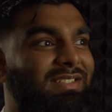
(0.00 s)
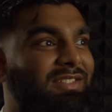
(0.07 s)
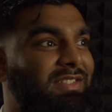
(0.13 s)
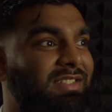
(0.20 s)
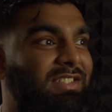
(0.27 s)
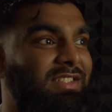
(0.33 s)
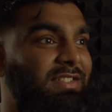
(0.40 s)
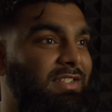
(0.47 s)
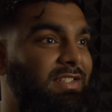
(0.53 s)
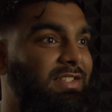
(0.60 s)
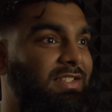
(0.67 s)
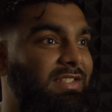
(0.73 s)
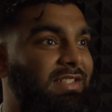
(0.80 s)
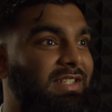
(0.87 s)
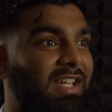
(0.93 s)
because he
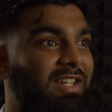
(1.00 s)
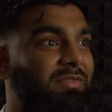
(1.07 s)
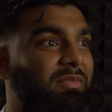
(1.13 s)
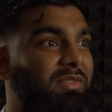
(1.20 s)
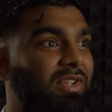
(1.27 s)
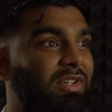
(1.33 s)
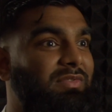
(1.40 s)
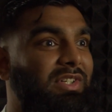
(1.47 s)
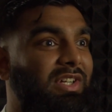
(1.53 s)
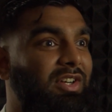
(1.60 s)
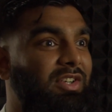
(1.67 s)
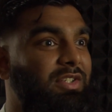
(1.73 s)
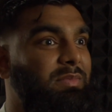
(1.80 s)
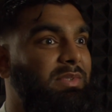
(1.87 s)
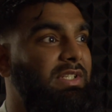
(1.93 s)
gave a lot of
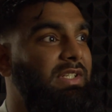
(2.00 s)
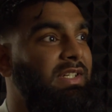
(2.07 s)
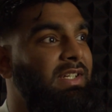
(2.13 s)
encouragement,